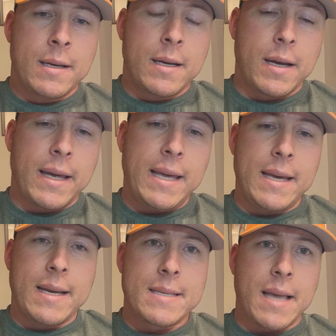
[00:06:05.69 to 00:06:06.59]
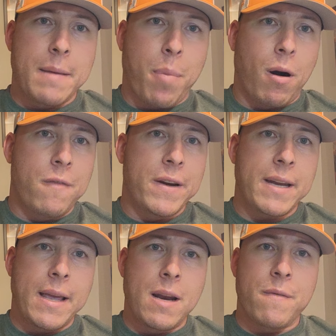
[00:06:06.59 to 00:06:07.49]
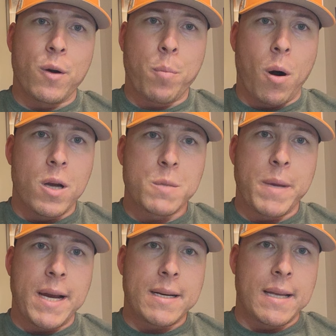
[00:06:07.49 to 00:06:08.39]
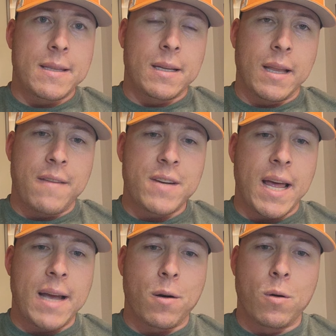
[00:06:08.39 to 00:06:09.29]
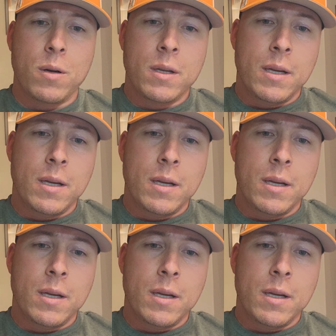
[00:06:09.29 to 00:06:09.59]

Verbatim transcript: Uh, he is a perfect NFL prospect at the left tackle.